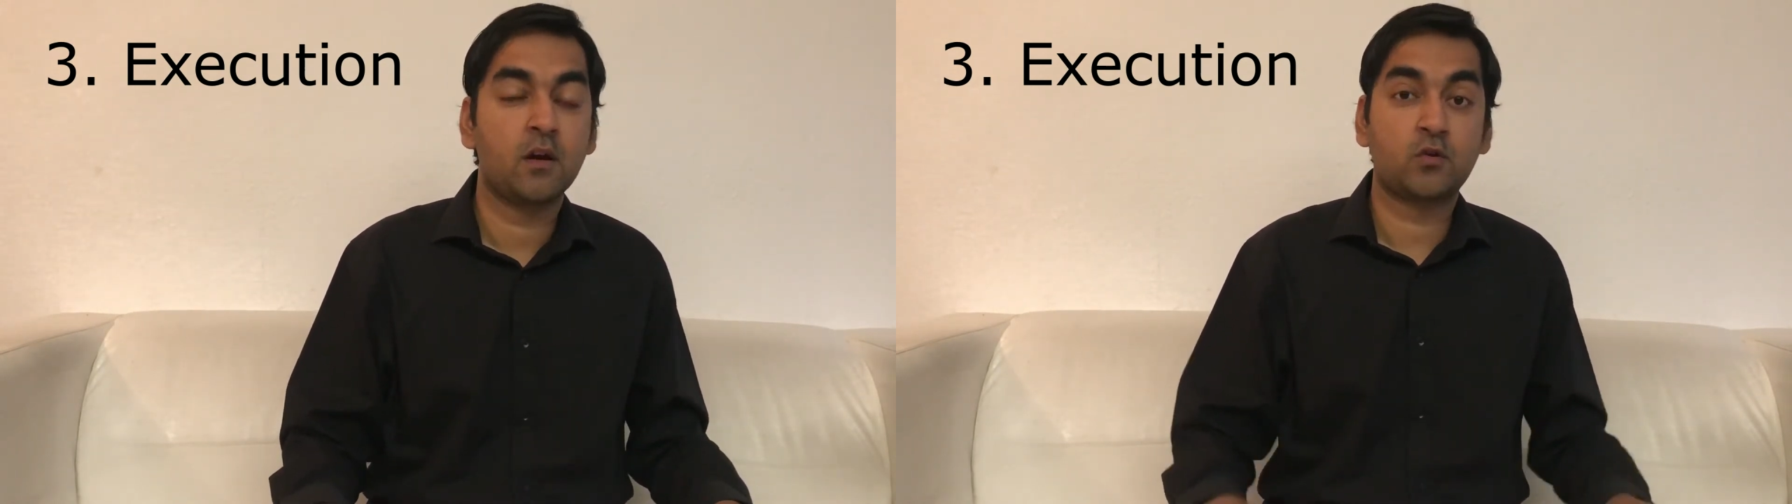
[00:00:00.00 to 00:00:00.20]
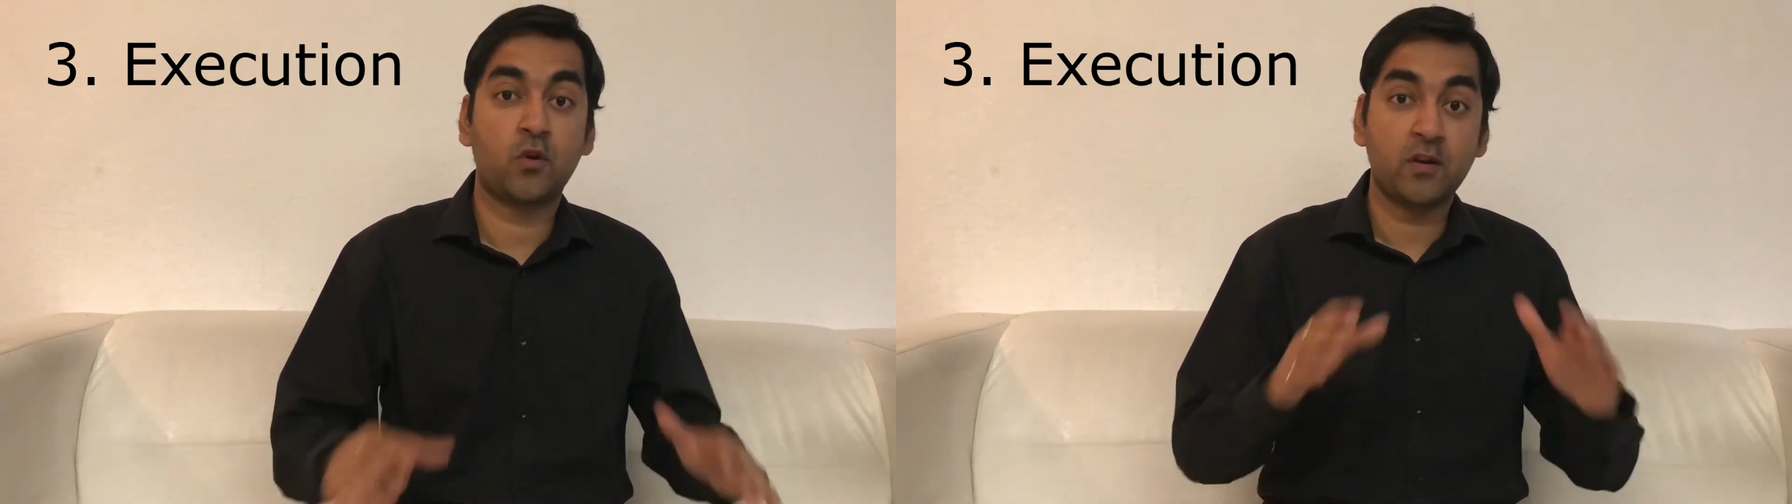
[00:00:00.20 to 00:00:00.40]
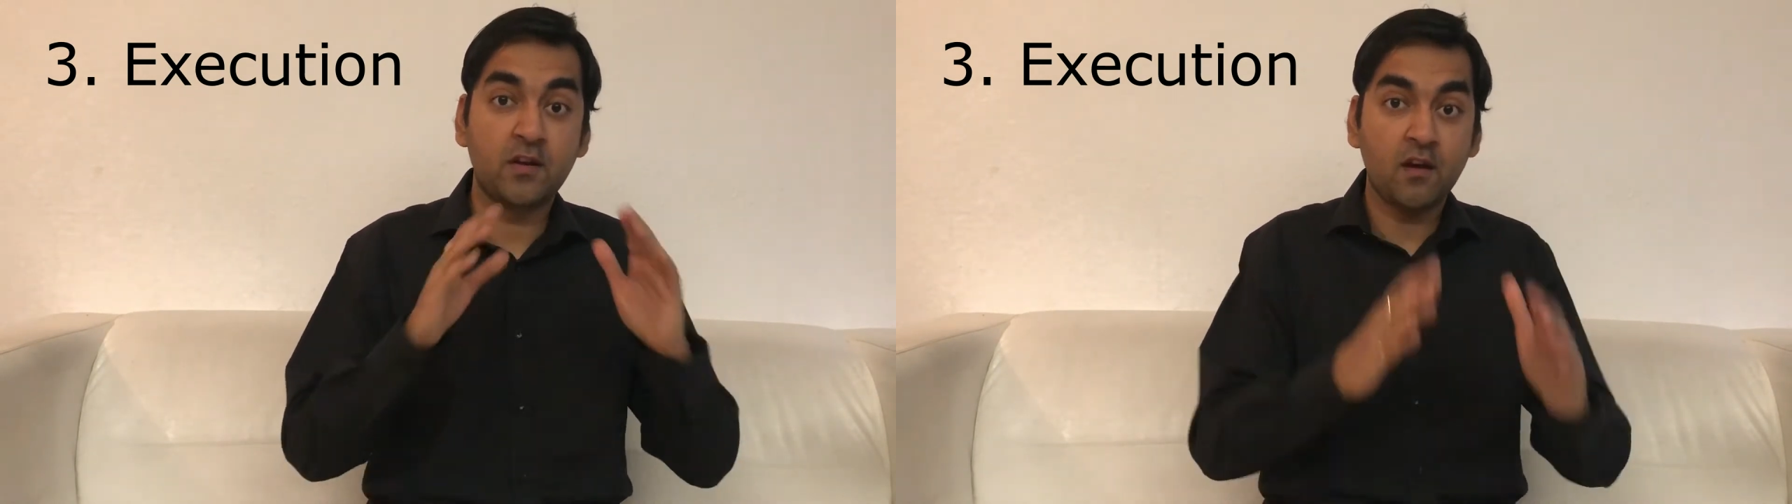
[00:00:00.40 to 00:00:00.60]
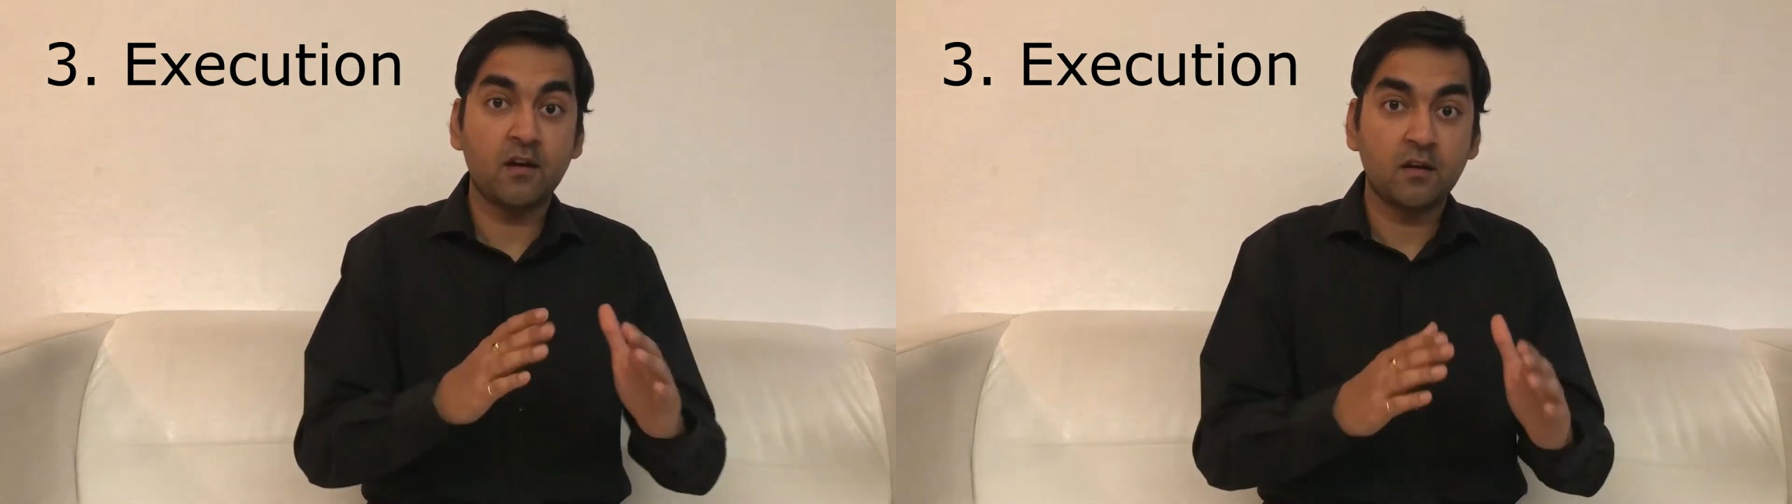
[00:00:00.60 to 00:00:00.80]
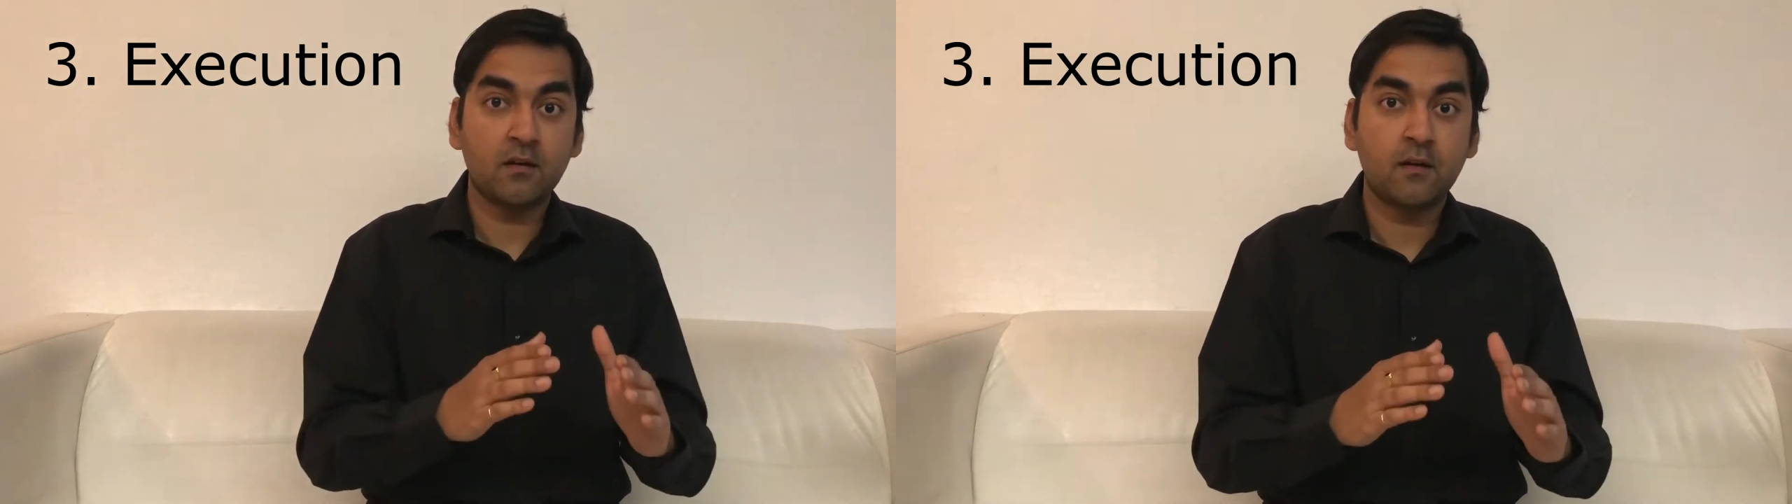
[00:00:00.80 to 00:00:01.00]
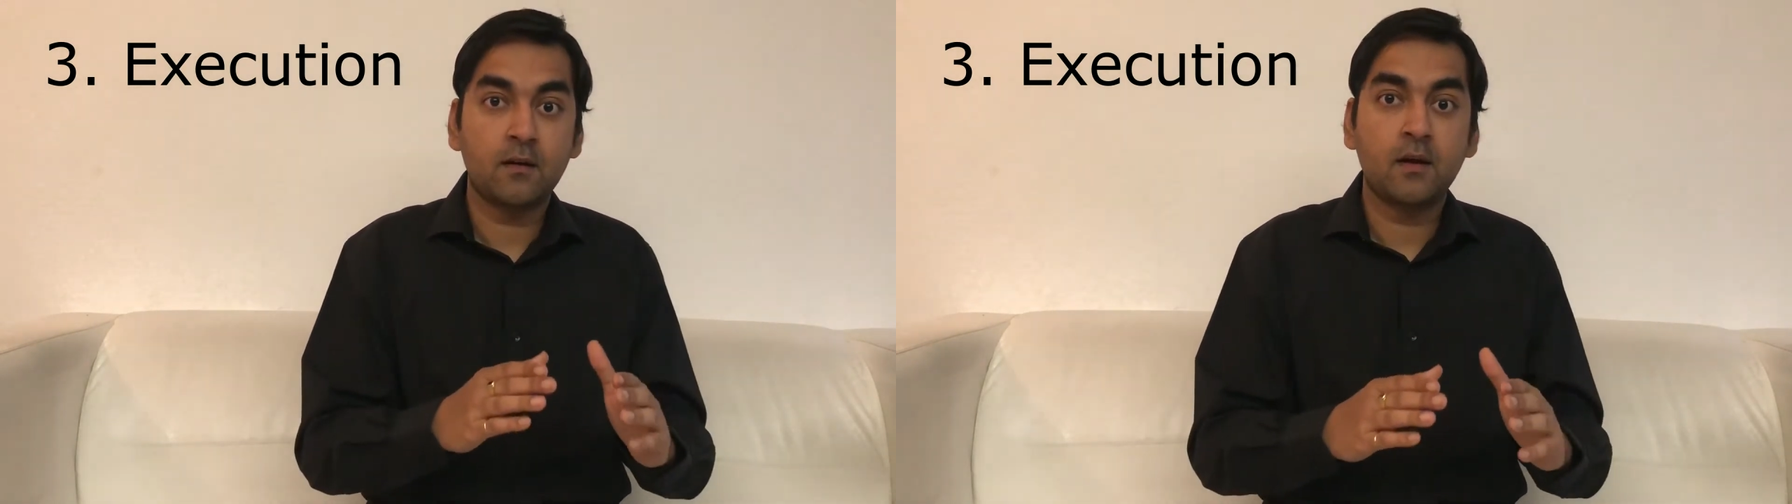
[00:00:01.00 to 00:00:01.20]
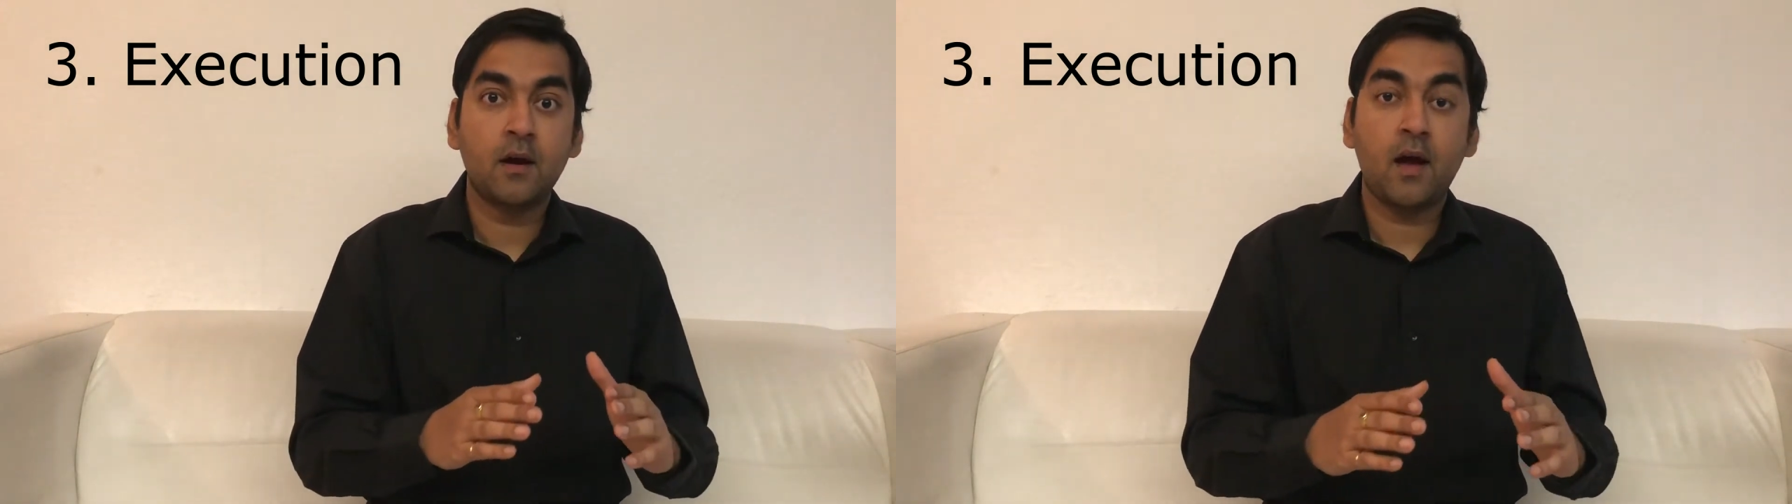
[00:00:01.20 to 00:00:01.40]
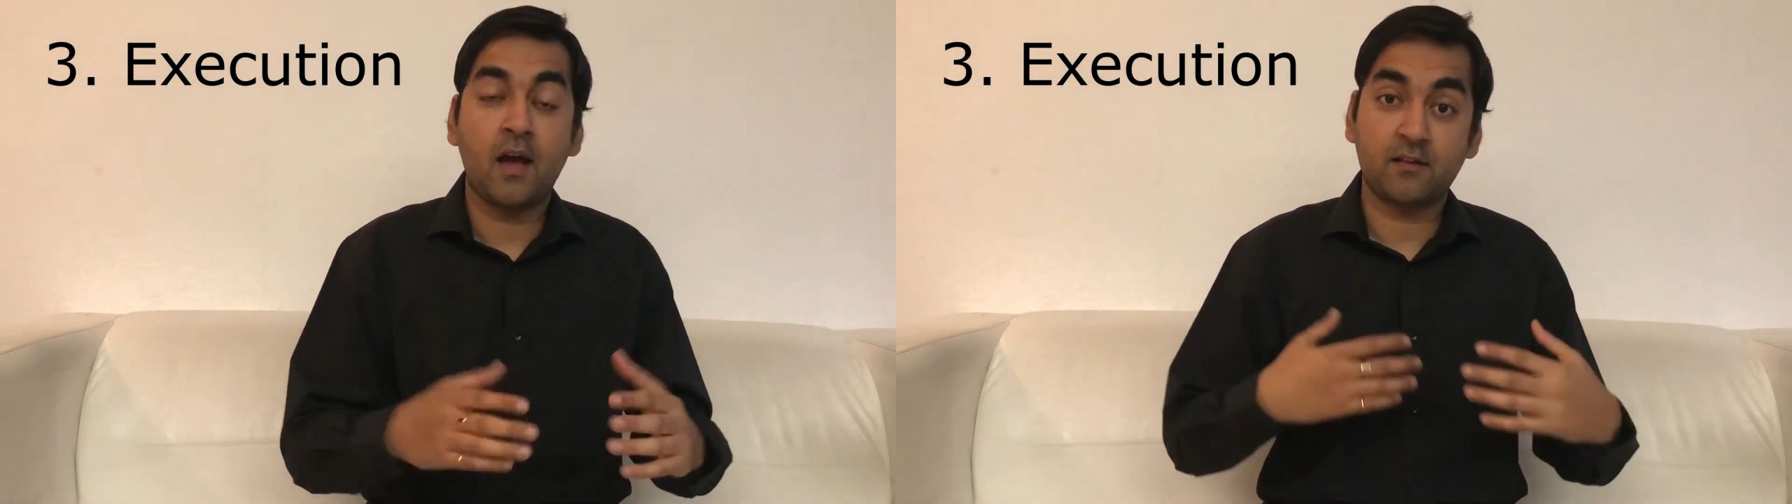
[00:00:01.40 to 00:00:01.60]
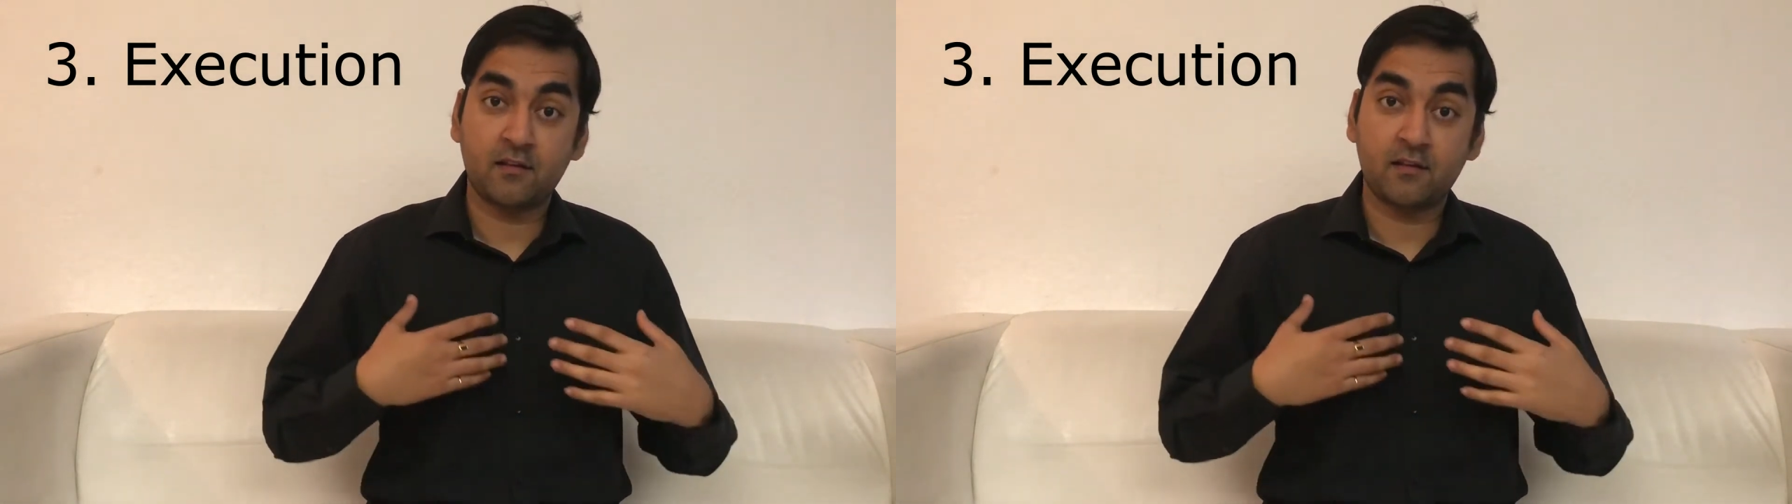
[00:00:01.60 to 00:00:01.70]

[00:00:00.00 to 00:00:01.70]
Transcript: So here, as